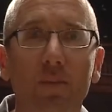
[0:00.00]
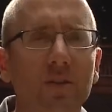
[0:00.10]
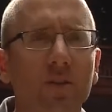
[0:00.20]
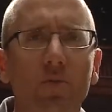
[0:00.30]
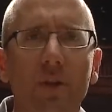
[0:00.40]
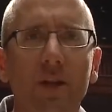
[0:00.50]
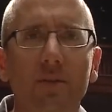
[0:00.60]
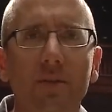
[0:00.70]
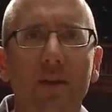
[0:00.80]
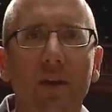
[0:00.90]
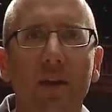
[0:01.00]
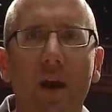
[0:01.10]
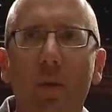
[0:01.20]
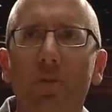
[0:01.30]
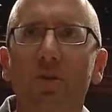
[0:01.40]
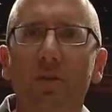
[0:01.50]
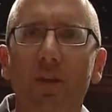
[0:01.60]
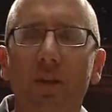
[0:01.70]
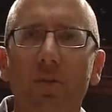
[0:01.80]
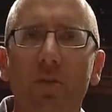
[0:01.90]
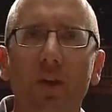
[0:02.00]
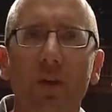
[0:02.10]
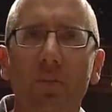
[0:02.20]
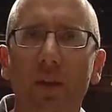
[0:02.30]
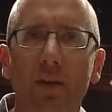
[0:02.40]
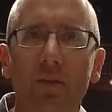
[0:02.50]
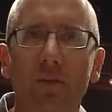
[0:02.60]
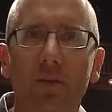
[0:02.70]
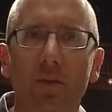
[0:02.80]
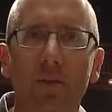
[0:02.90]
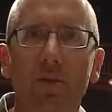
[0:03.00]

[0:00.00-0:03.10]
It's a great opportunity for young players